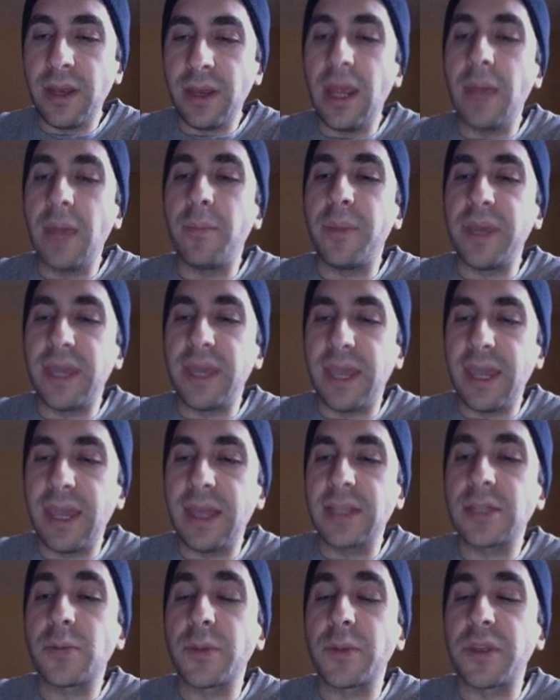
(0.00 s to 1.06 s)
It
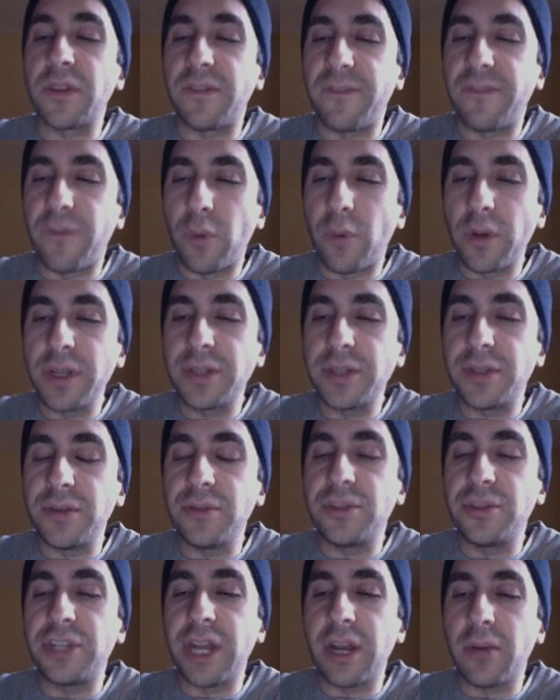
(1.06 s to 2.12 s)
begins with the 42
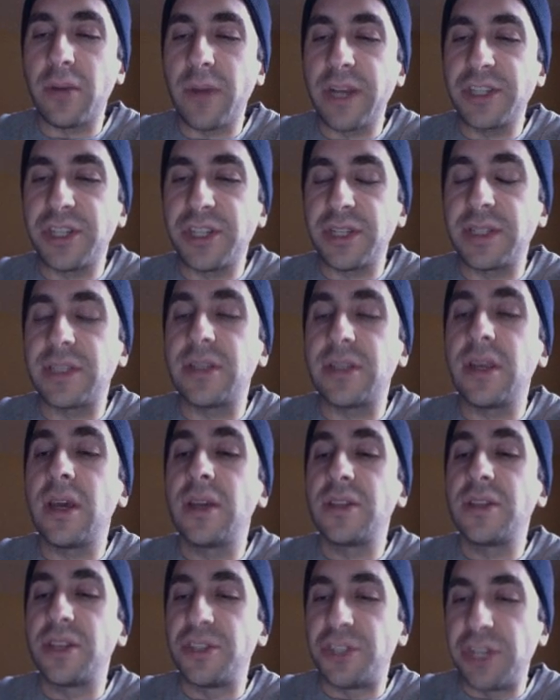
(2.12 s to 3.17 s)
generations
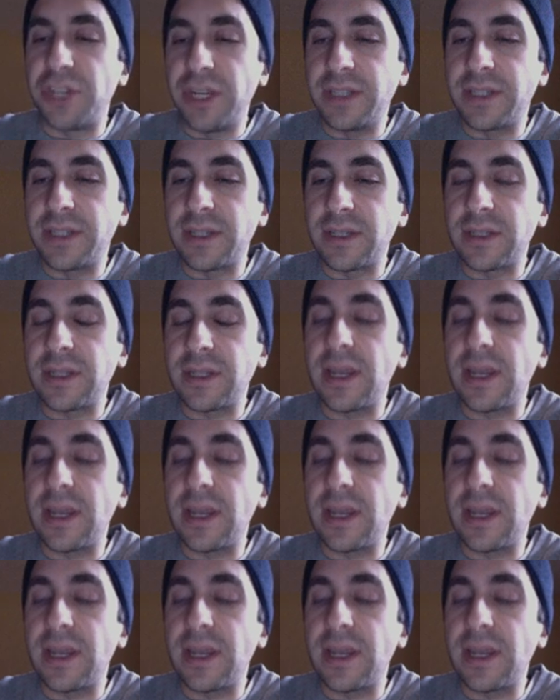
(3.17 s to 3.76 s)
to Jesus.